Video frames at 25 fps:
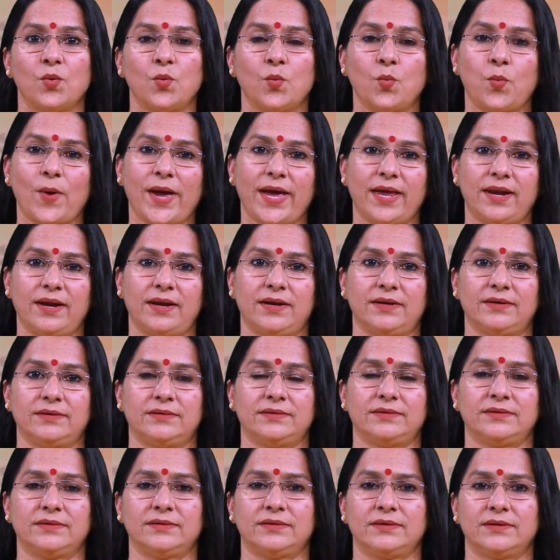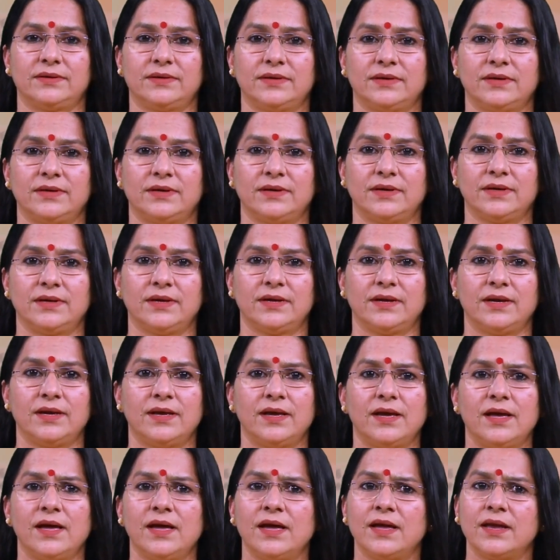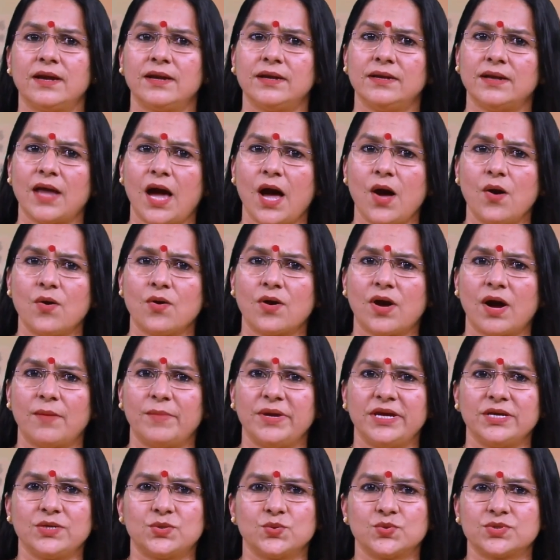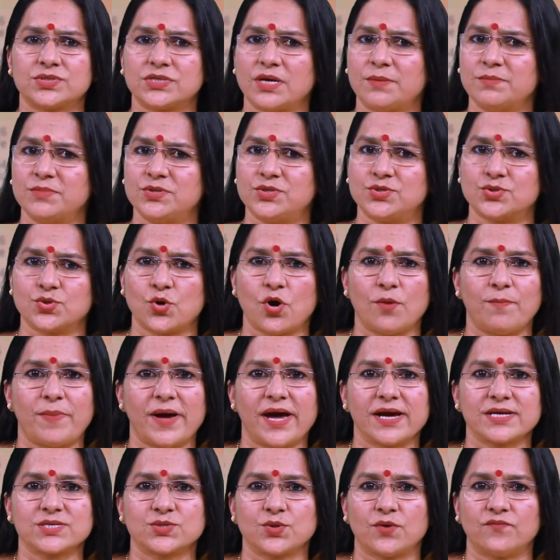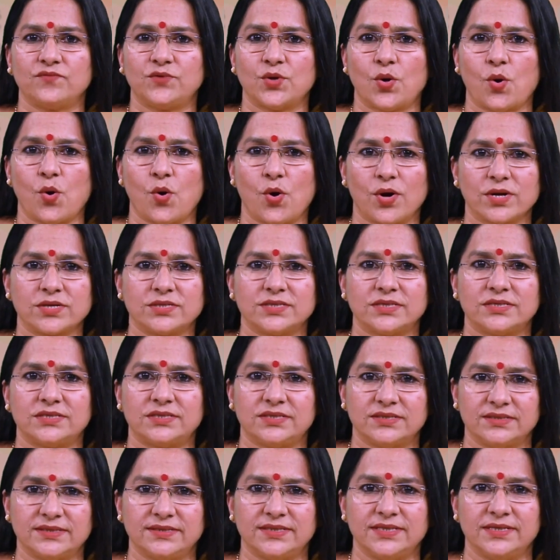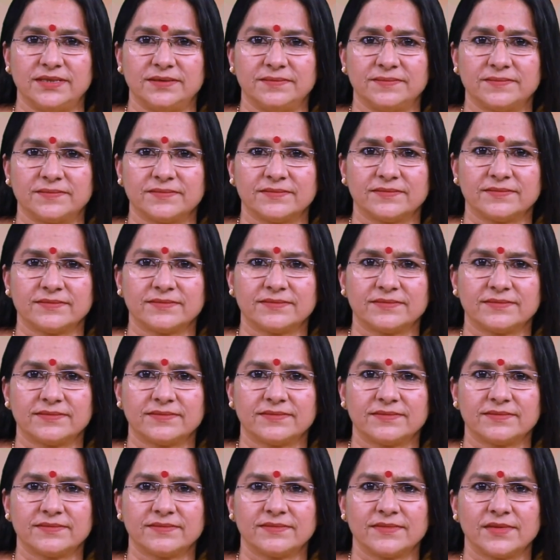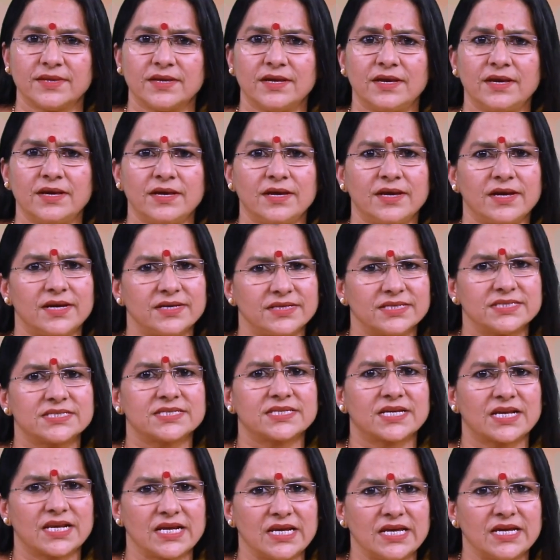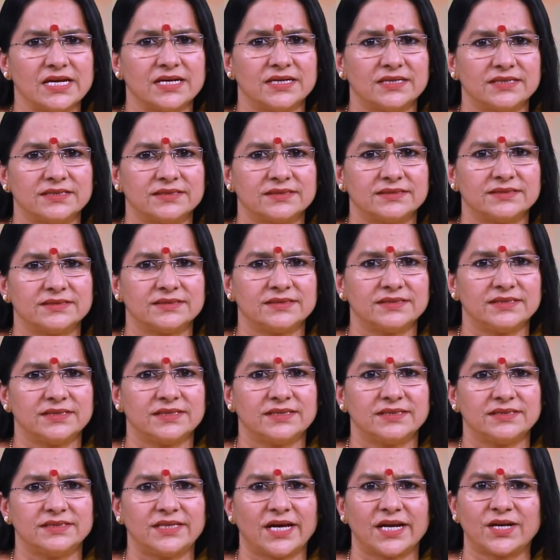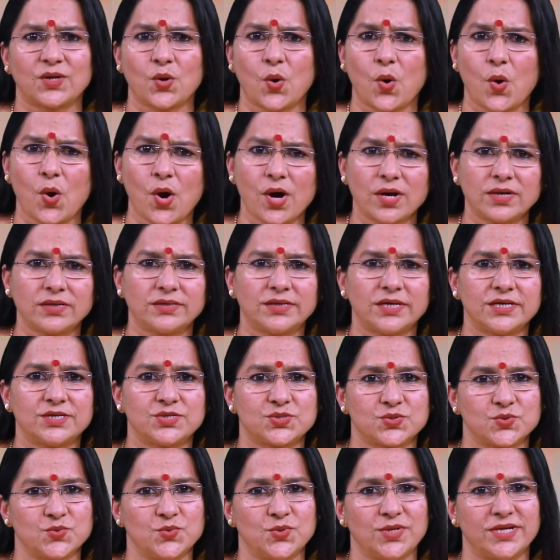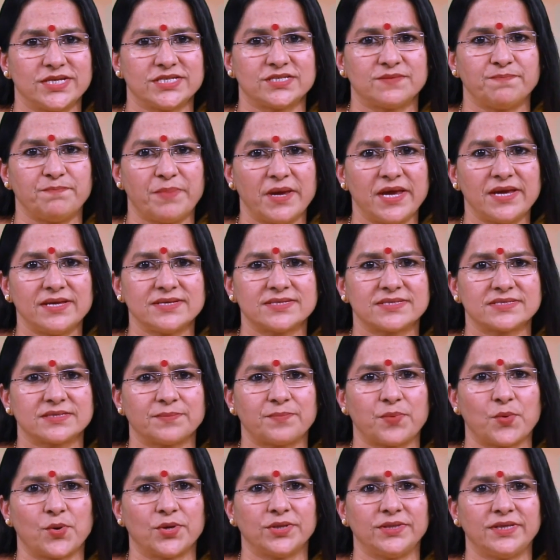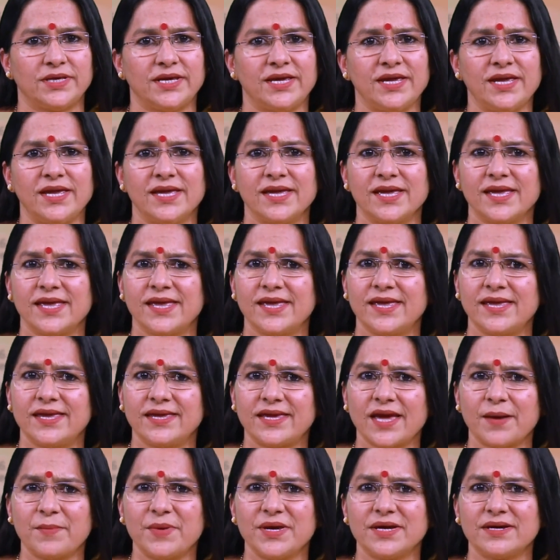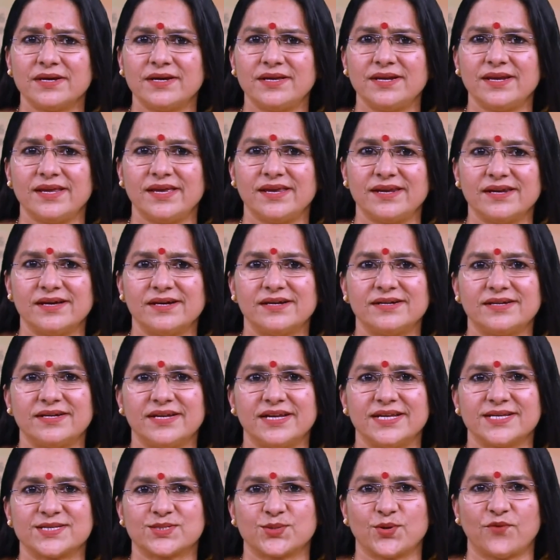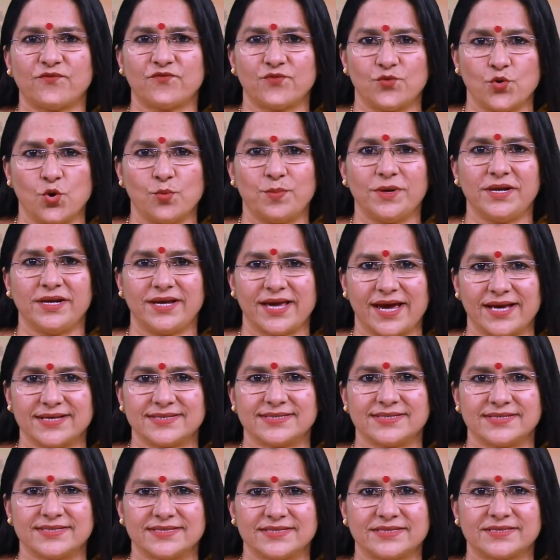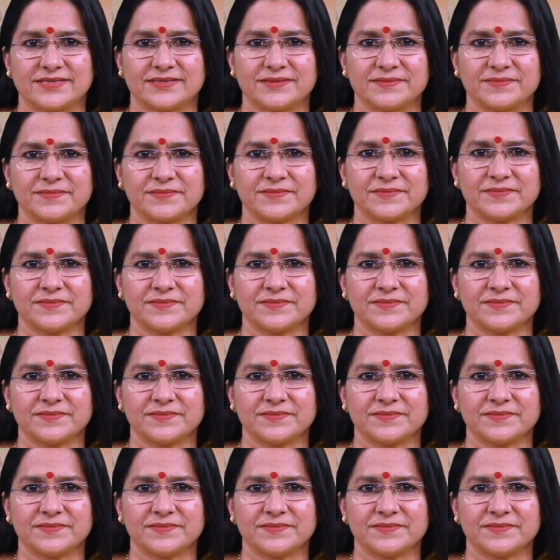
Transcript: Well, now coming to some drawbacks of the octet theory. It is clear that octet rule is based upon the chemical inertness of noble gases,